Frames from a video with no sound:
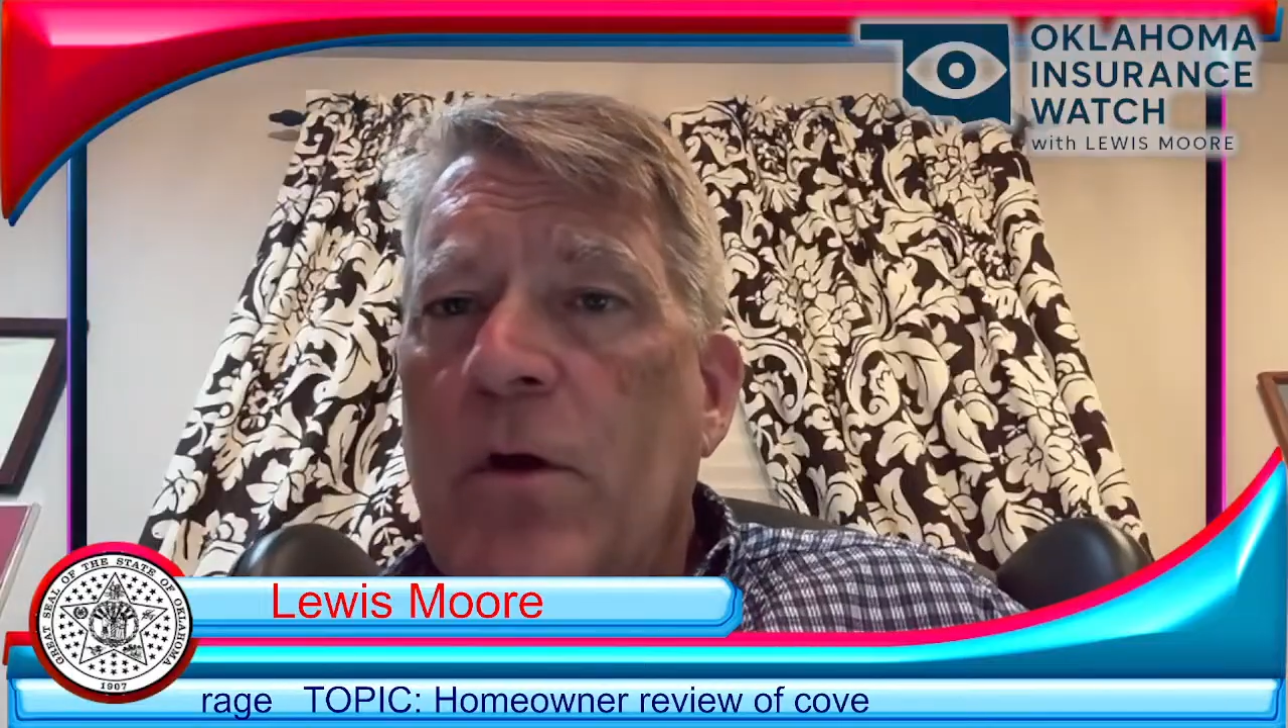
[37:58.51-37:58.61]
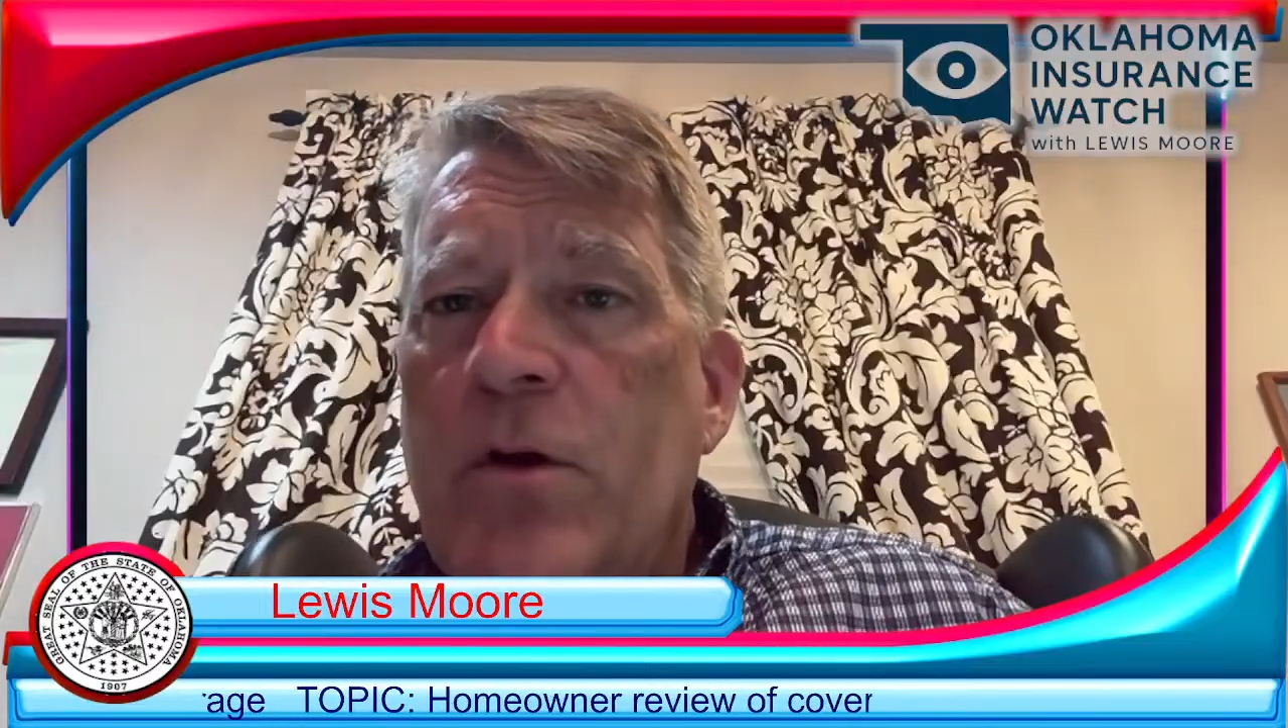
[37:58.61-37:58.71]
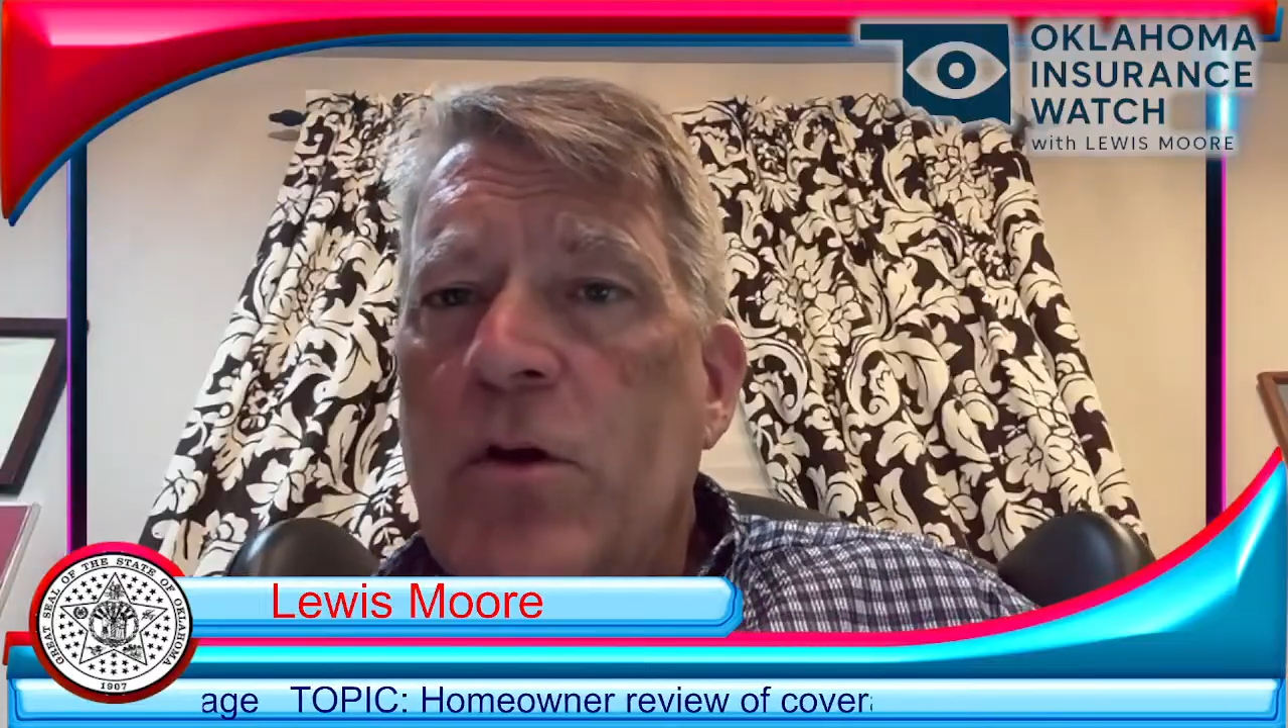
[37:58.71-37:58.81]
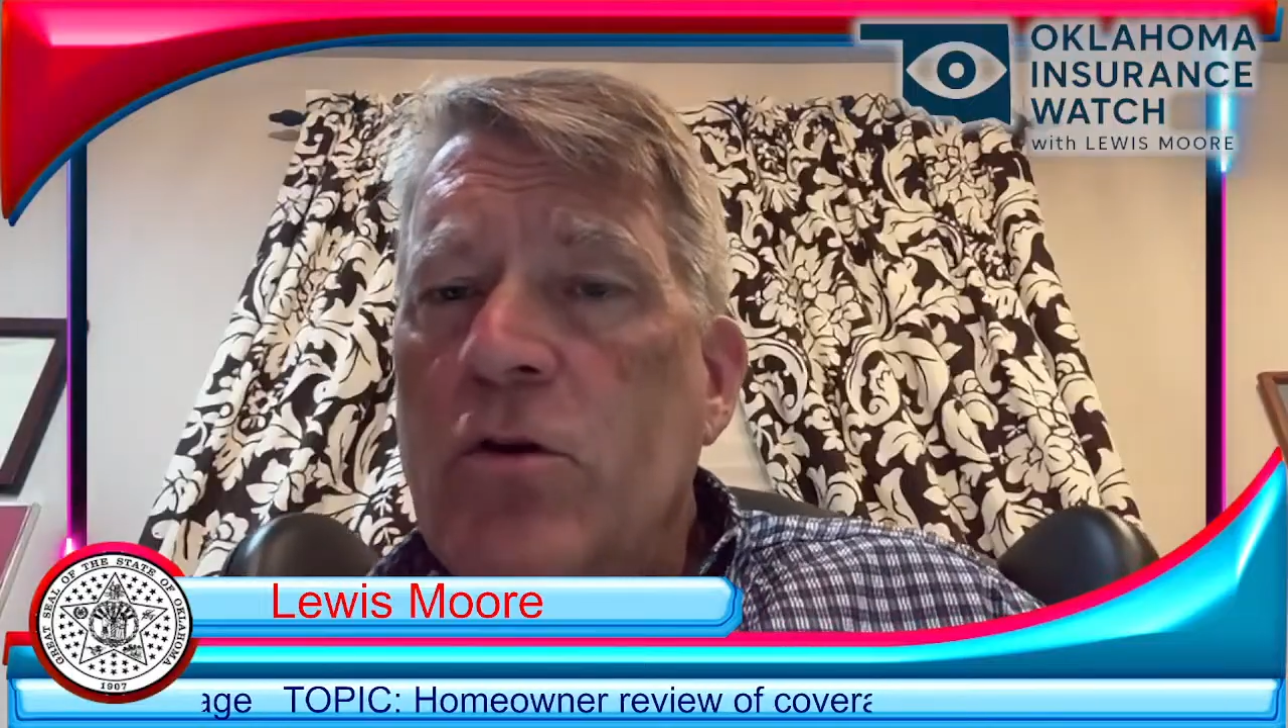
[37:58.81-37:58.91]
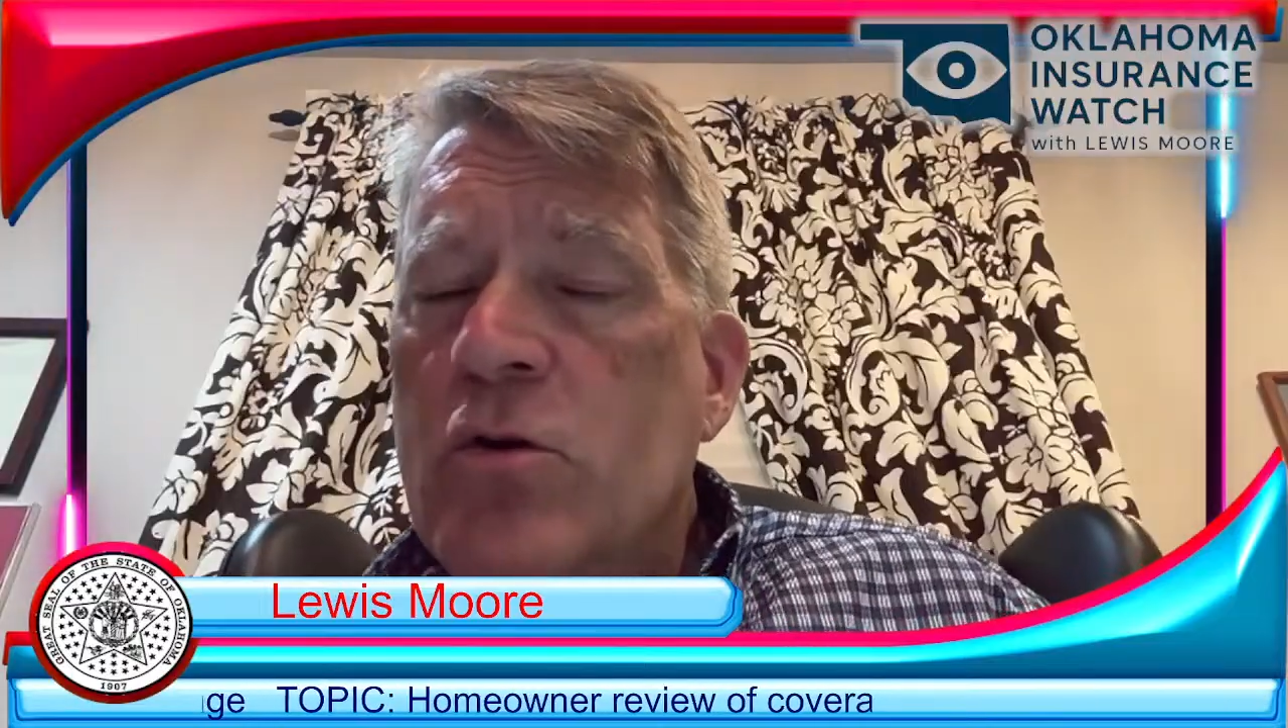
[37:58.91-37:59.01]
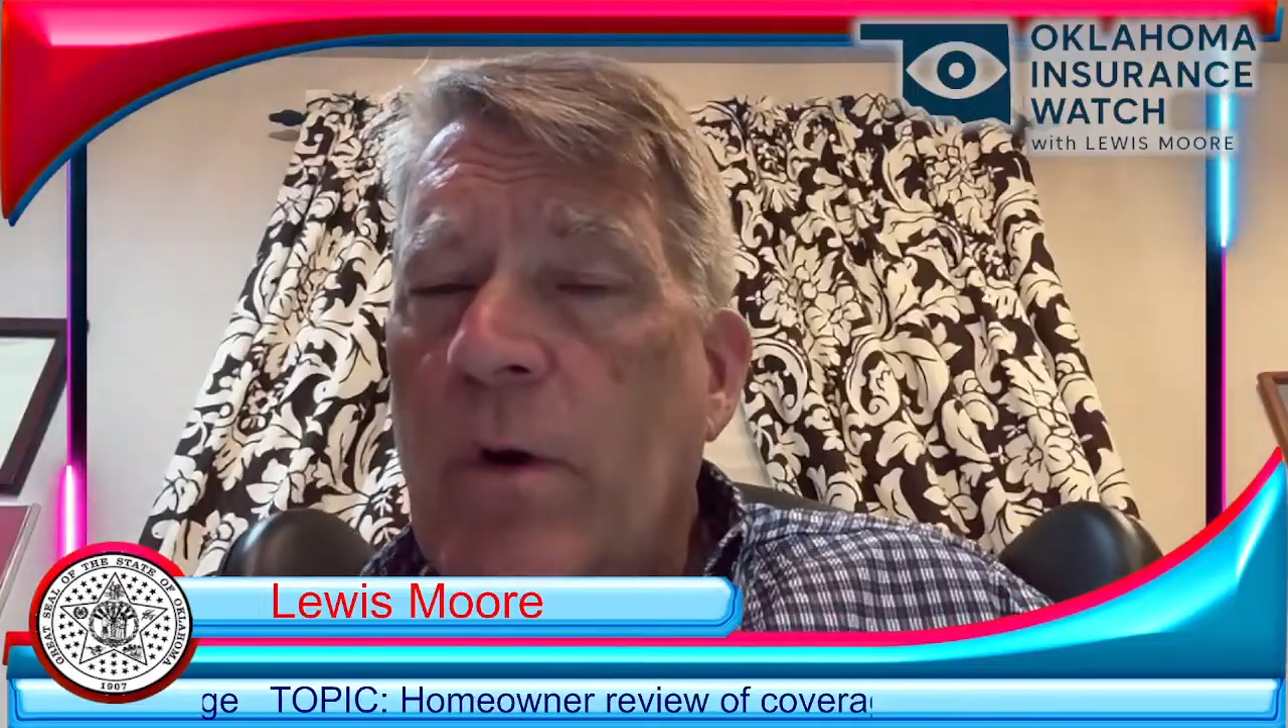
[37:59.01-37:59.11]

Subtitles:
huge